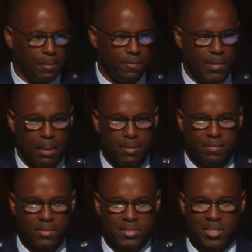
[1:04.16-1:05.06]
a family
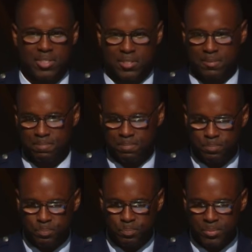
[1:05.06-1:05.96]
physician,
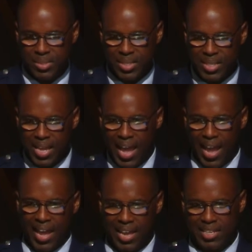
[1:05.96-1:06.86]

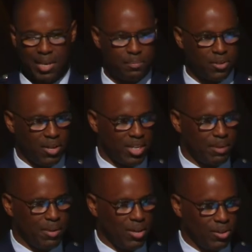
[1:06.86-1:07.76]
and I'm talking
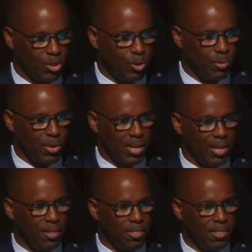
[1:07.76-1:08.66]
about global
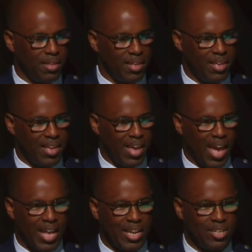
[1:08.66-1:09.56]
health.
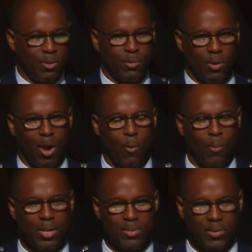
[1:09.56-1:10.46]
And I know we're all
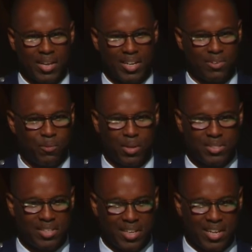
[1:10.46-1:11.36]
wondering
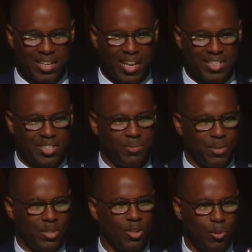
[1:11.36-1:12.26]
what's the connection
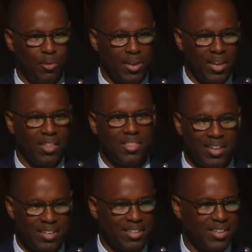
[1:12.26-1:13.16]
with global health and